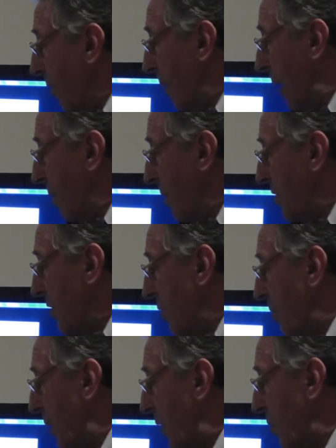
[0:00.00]
the Prime Minister's
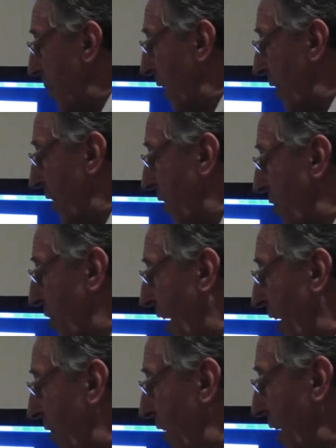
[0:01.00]
speech 23rd
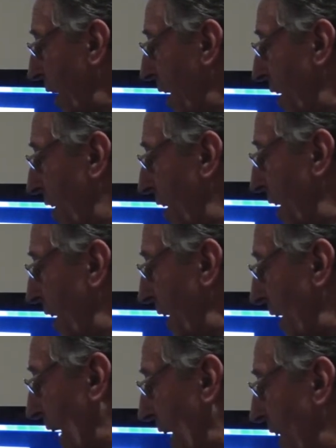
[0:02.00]
January did
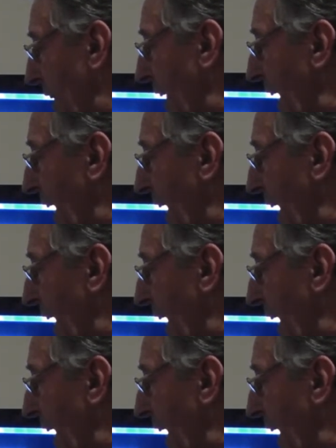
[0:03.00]
indicate that